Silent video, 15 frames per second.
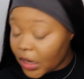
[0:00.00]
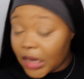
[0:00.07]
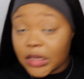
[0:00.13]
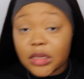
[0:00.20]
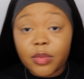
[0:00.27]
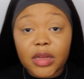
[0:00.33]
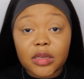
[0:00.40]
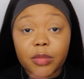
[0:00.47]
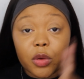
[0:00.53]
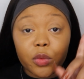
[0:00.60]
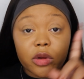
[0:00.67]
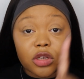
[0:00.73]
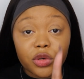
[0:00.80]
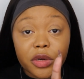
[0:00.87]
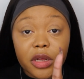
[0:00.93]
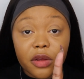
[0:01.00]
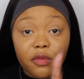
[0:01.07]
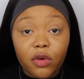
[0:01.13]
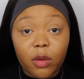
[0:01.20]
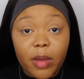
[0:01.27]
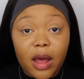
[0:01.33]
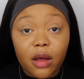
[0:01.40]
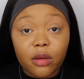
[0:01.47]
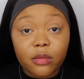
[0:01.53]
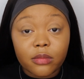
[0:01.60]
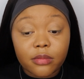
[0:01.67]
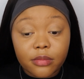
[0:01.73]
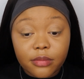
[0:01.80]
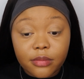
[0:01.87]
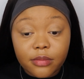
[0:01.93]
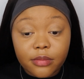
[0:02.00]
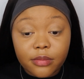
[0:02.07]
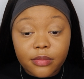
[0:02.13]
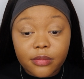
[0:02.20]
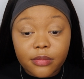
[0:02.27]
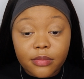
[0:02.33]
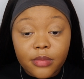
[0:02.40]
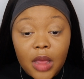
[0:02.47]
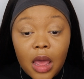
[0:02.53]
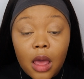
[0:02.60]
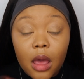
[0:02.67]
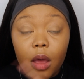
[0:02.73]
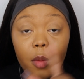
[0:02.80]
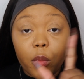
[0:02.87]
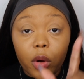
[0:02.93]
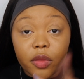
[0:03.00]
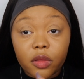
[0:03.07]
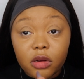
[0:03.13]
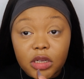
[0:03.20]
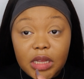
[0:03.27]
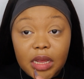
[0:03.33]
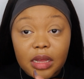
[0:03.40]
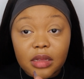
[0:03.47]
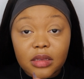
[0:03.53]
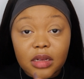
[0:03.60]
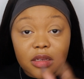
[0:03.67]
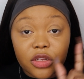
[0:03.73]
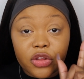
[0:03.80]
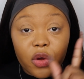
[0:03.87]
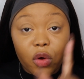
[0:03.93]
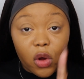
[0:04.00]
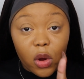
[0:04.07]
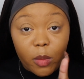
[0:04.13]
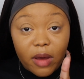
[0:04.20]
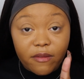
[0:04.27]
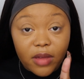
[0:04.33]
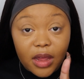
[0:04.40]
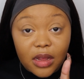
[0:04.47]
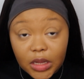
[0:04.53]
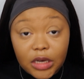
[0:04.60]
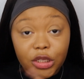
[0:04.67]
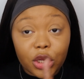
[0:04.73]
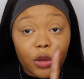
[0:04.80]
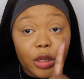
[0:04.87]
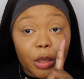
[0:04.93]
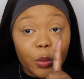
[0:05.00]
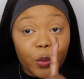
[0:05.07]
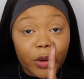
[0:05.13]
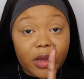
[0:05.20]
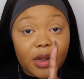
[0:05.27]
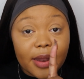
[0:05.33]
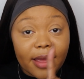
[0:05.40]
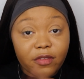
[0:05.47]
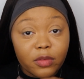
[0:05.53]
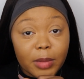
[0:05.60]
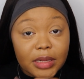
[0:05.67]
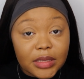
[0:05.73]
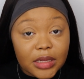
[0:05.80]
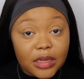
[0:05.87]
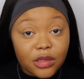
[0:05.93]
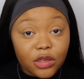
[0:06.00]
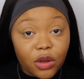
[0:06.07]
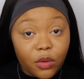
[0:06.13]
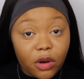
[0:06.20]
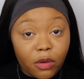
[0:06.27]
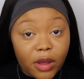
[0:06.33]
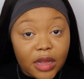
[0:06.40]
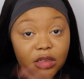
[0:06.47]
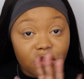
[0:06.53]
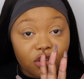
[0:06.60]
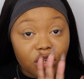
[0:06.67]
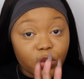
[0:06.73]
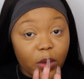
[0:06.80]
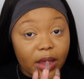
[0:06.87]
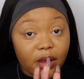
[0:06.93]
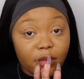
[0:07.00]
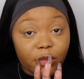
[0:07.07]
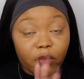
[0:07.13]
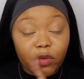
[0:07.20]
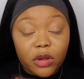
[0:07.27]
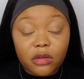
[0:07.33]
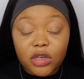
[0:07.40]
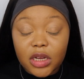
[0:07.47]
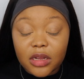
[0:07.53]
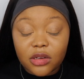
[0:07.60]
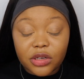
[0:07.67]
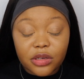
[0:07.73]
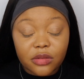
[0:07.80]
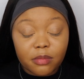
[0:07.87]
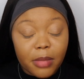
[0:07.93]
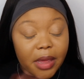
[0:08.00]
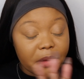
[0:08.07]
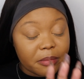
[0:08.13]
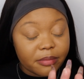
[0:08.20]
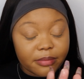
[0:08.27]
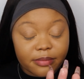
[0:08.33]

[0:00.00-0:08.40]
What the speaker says: this is about to be real triggering for about 0.3 seconds because it's gonna go on my face and it's gonna look real light for my skin tone. Okay, so just wait before you judge, ma'am.